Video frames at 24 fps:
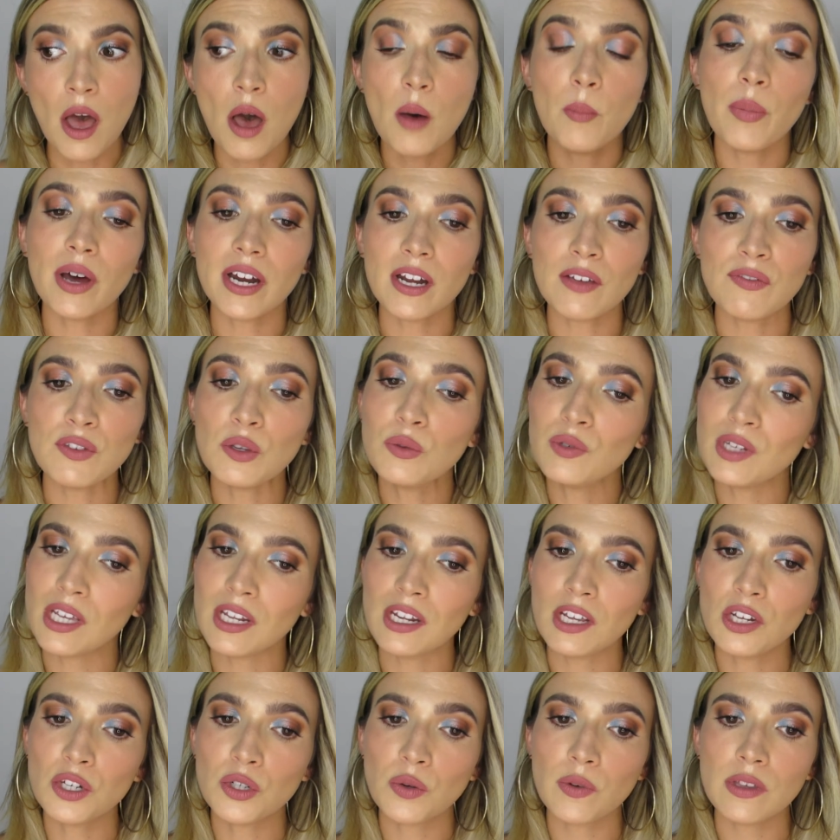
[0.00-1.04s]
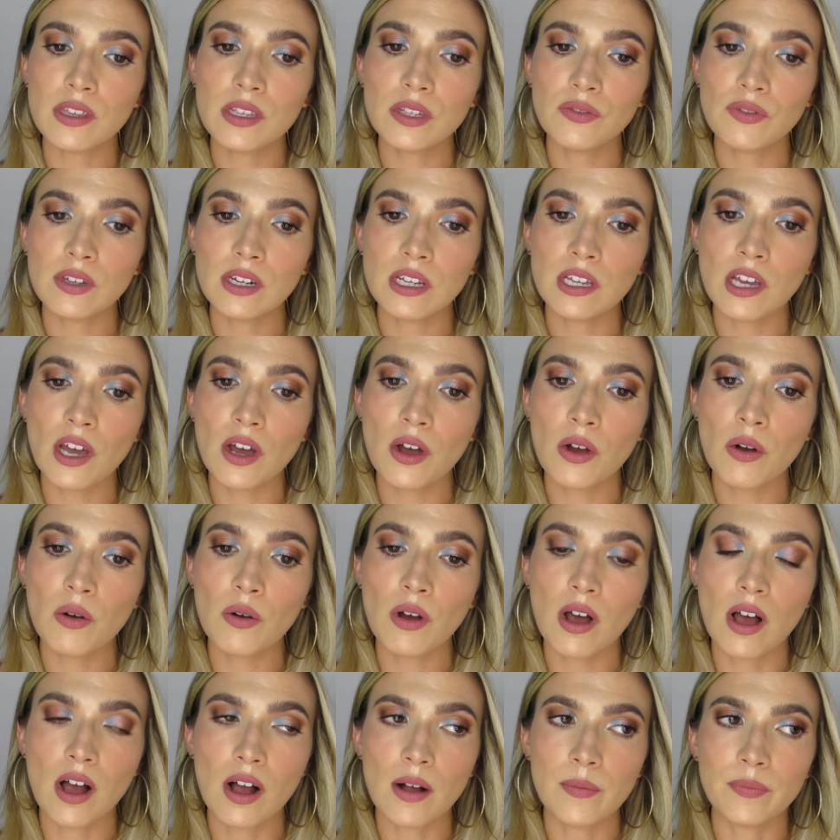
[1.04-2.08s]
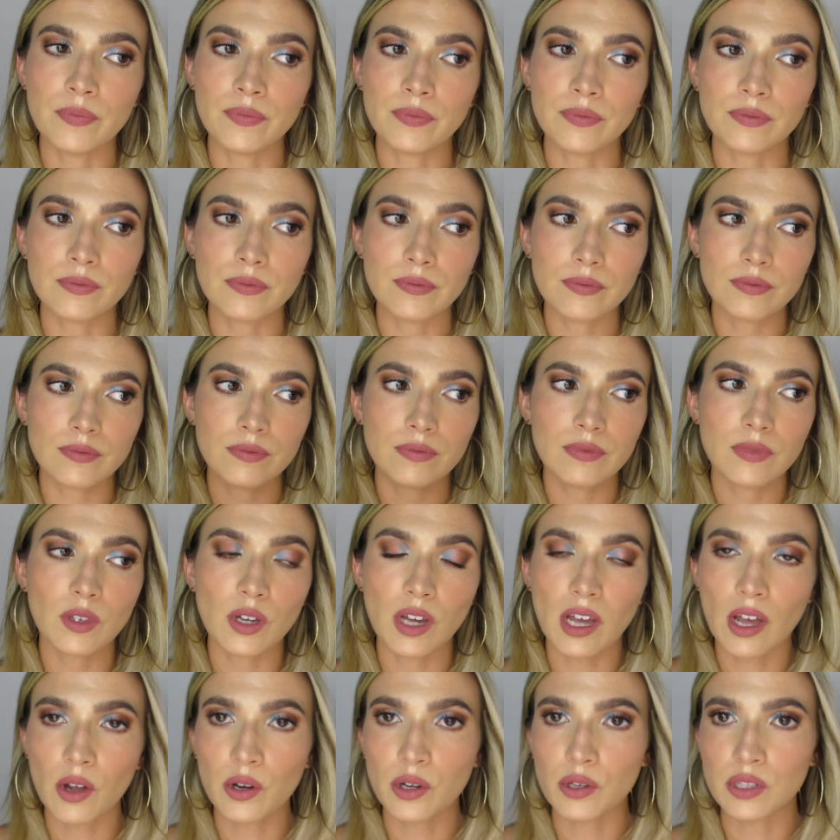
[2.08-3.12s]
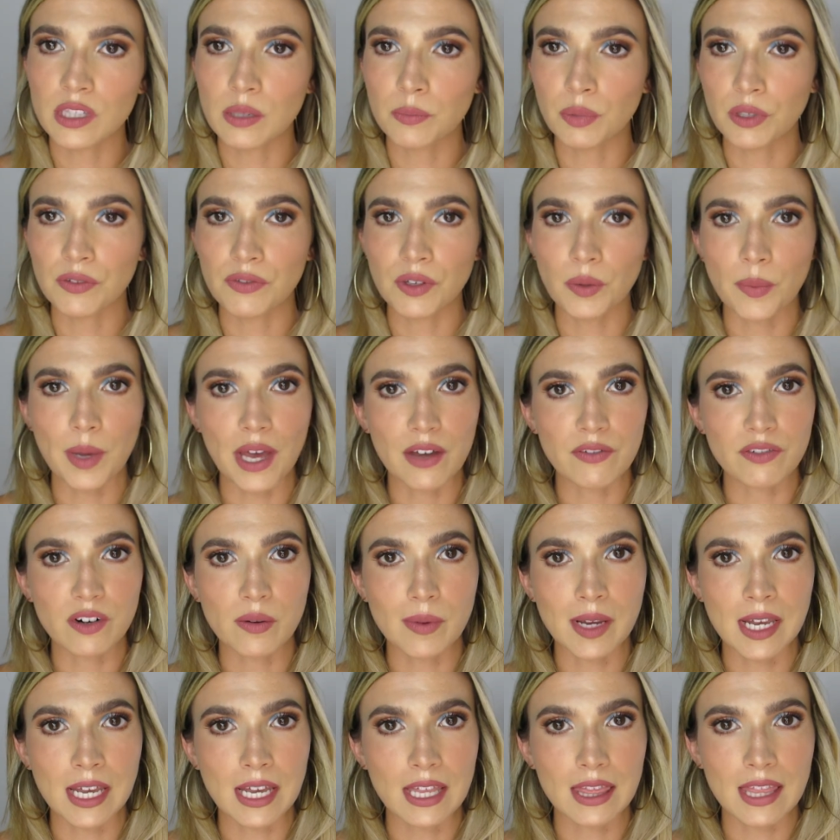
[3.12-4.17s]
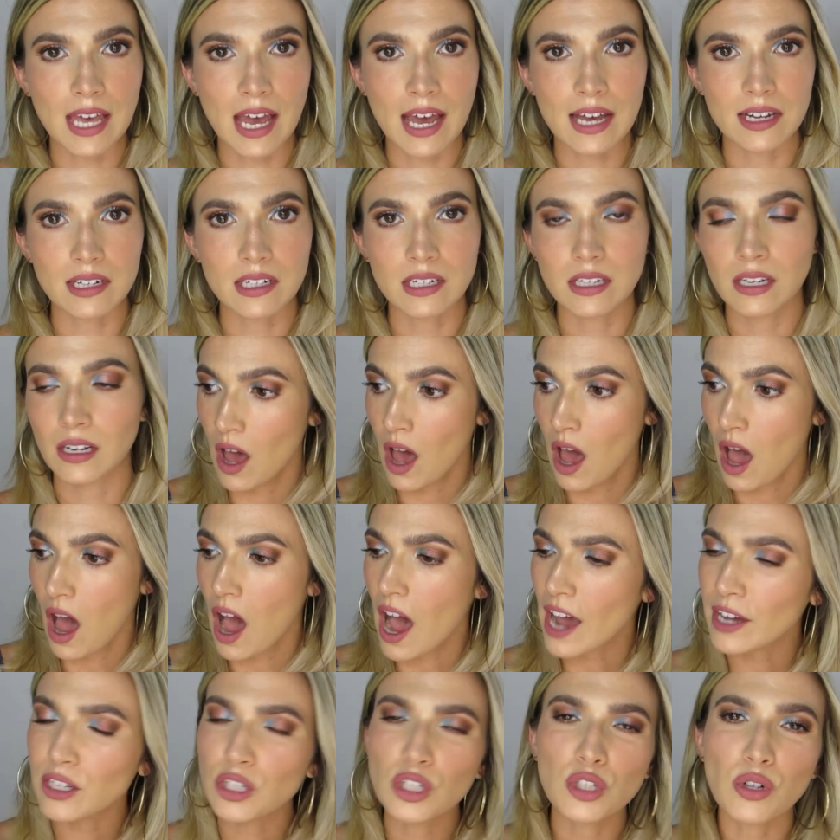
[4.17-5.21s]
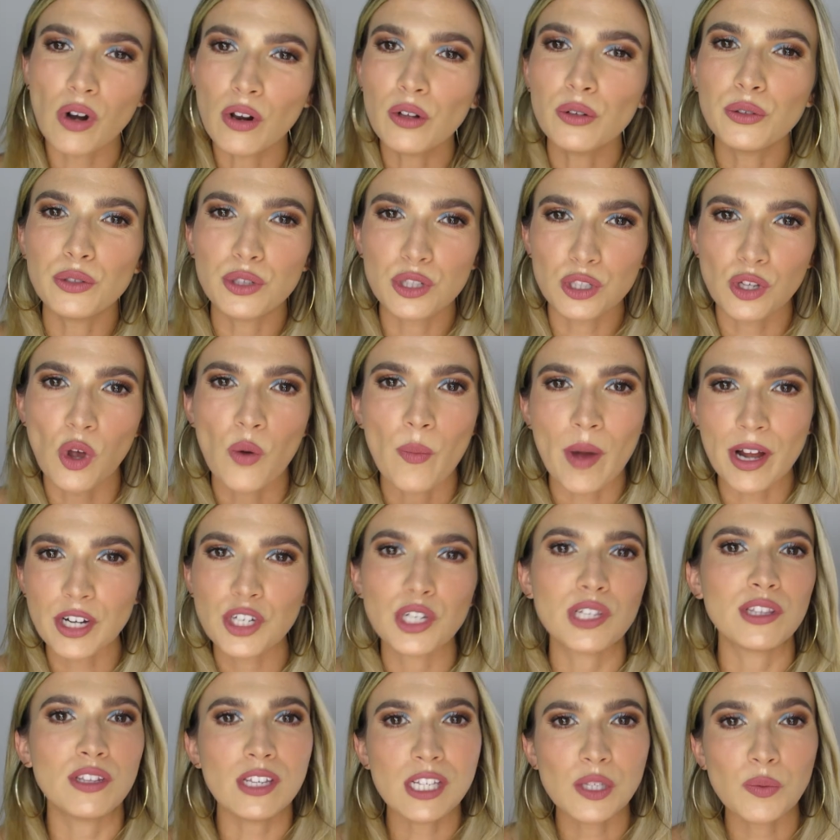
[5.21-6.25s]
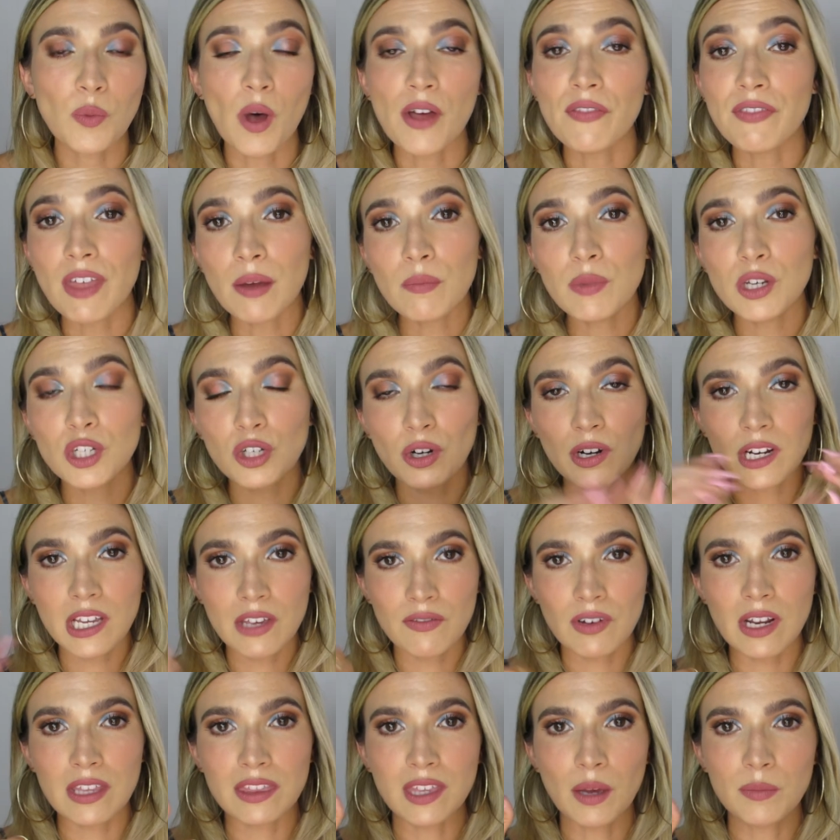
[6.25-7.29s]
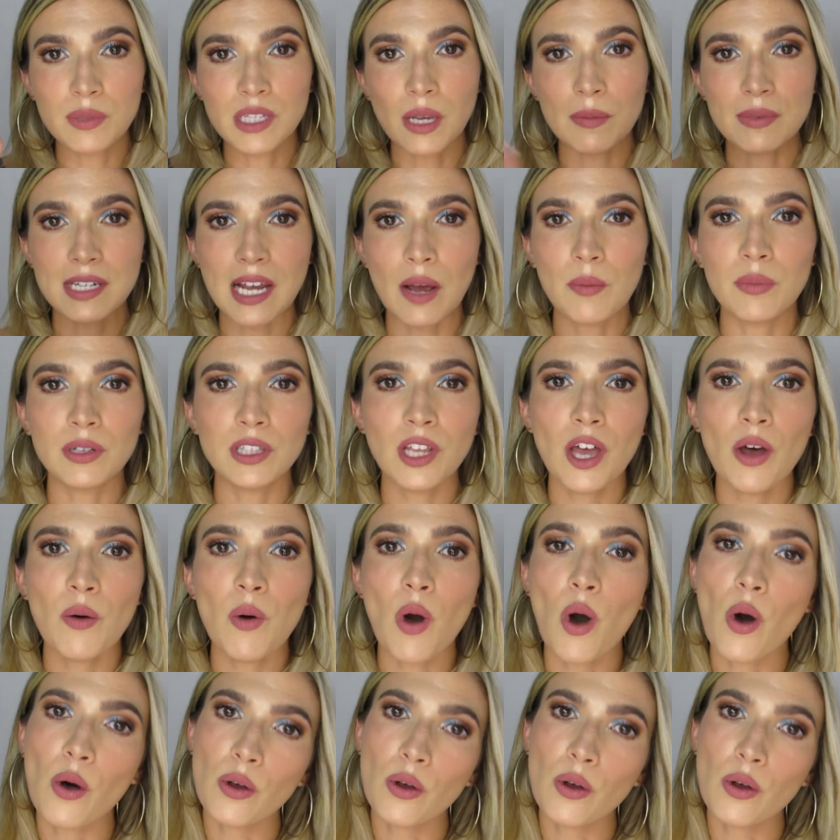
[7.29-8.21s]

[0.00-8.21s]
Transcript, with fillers: But if you did enjoy this video, um, or you simply feel bad for me that I struggled so much in this one, then be sure to give it a thumbs up down below.